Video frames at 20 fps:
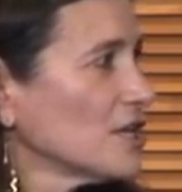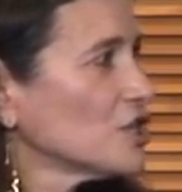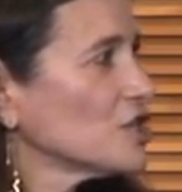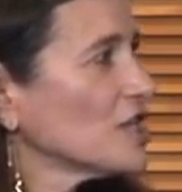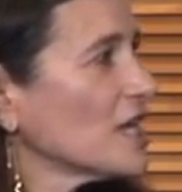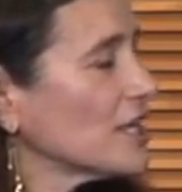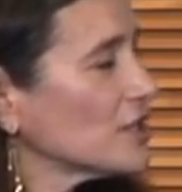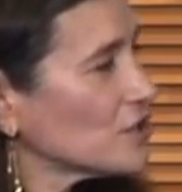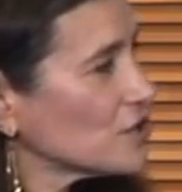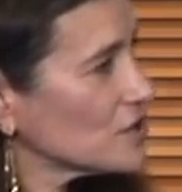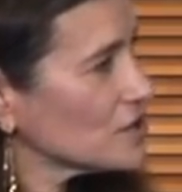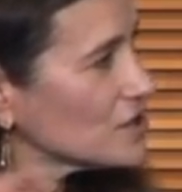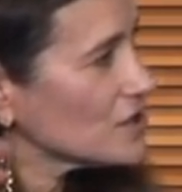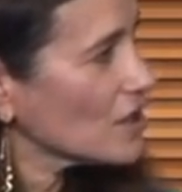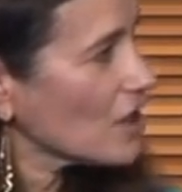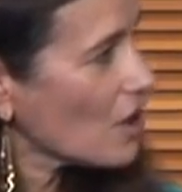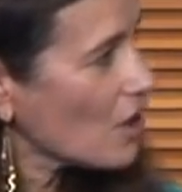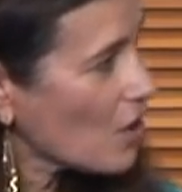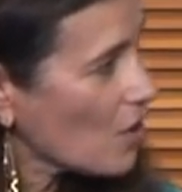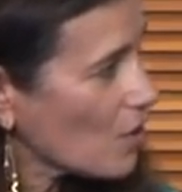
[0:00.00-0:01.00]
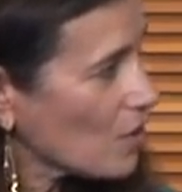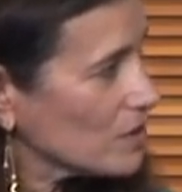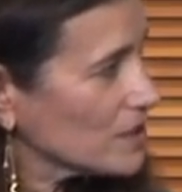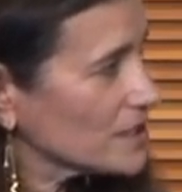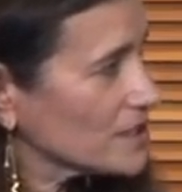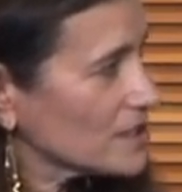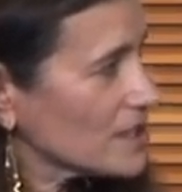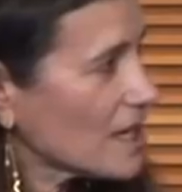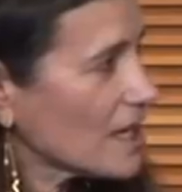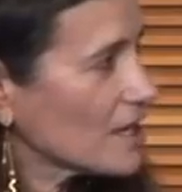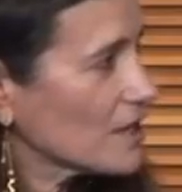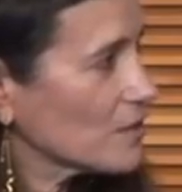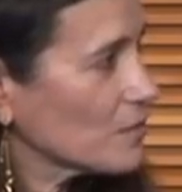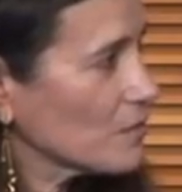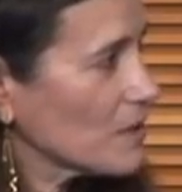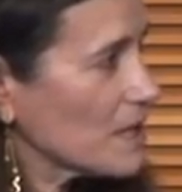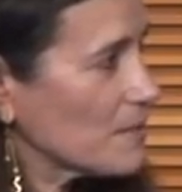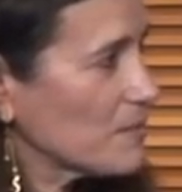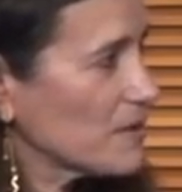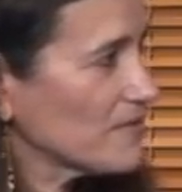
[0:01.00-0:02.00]
changes the whole entire
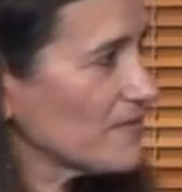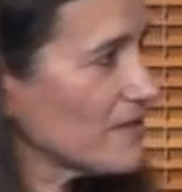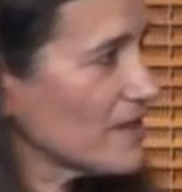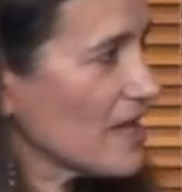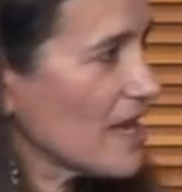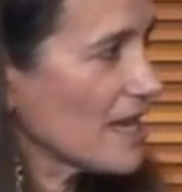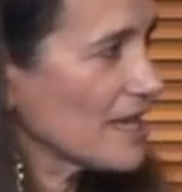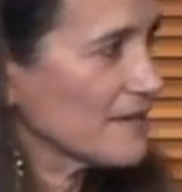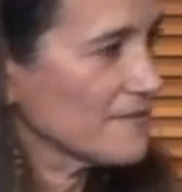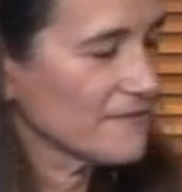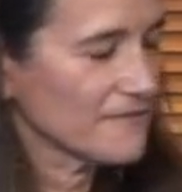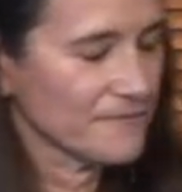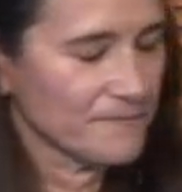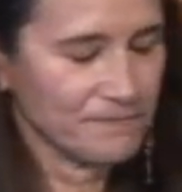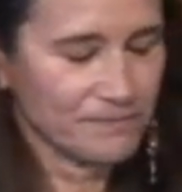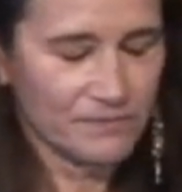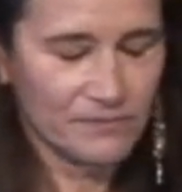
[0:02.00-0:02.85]
web of life.